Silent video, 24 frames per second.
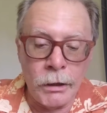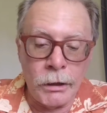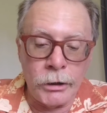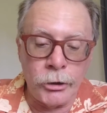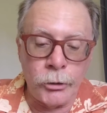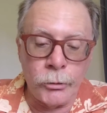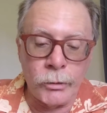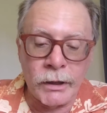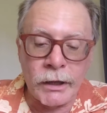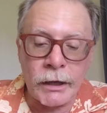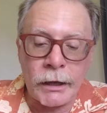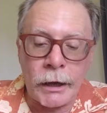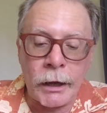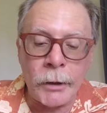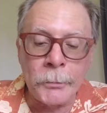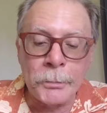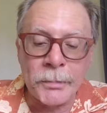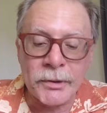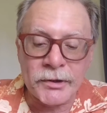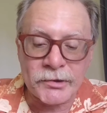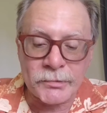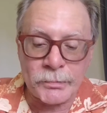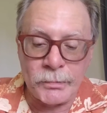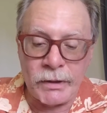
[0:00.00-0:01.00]
You
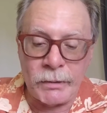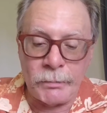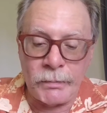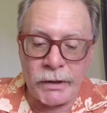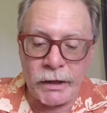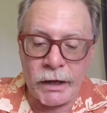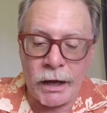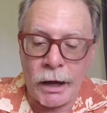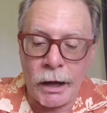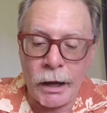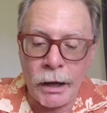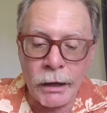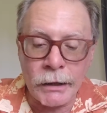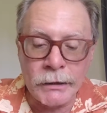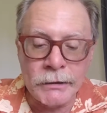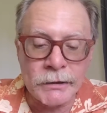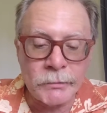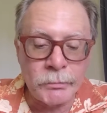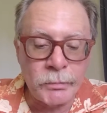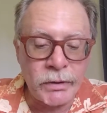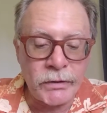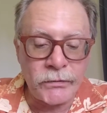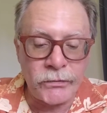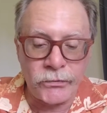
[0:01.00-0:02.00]
encompass me behind
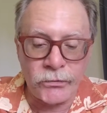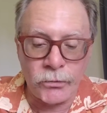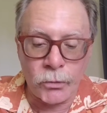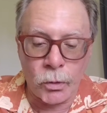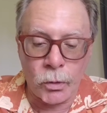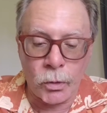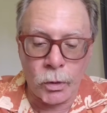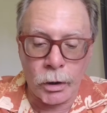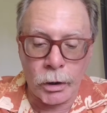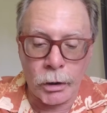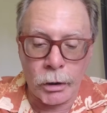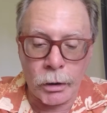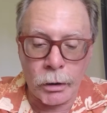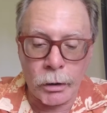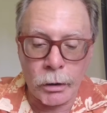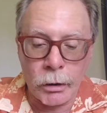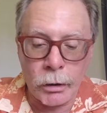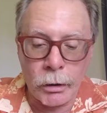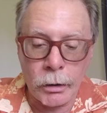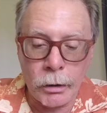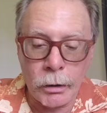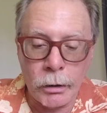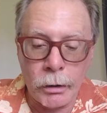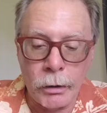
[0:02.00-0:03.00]
and before,
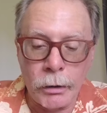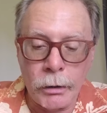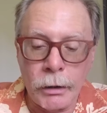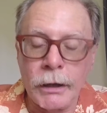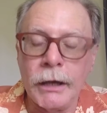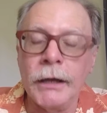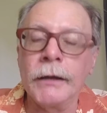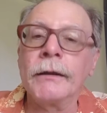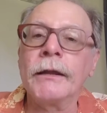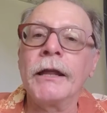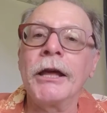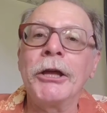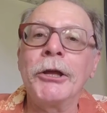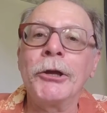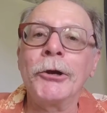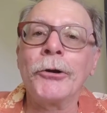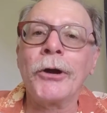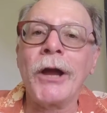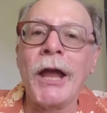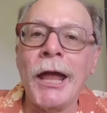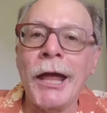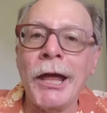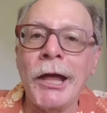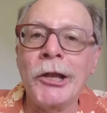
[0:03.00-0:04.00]
and lay your
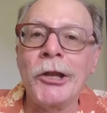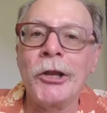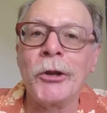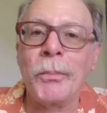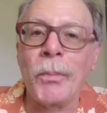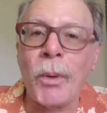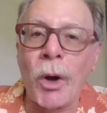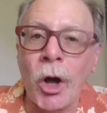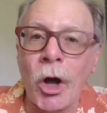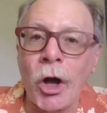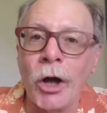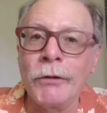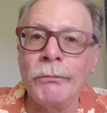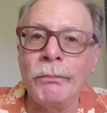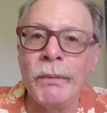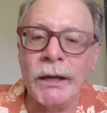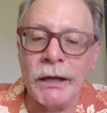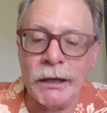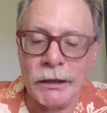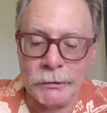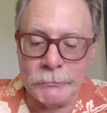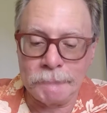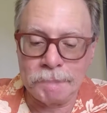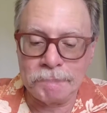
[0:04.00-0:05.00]
hand upon
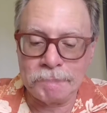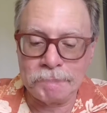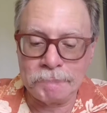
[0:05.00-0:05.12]
me.